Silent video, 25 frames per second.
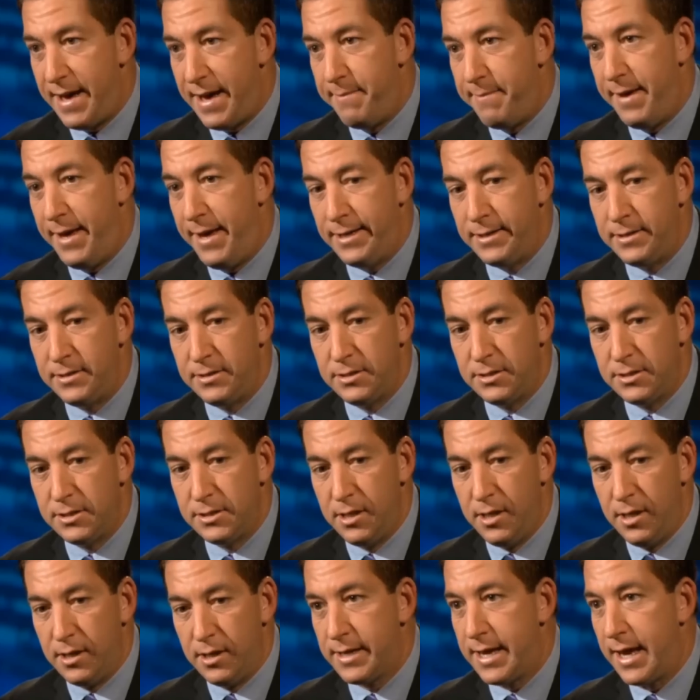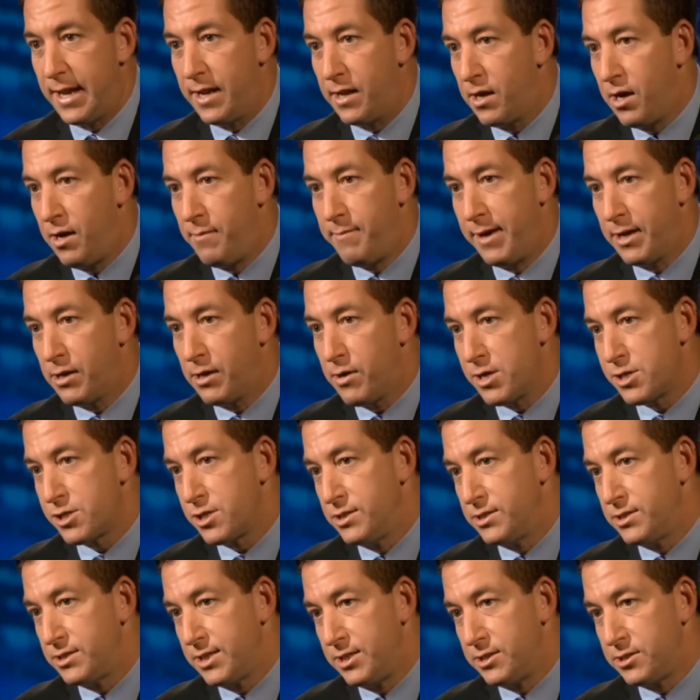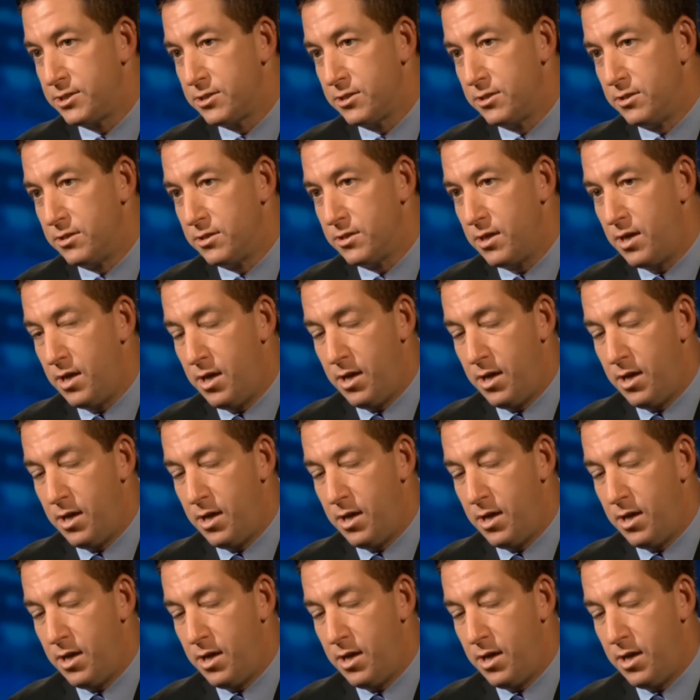that meant getting all my questions answered.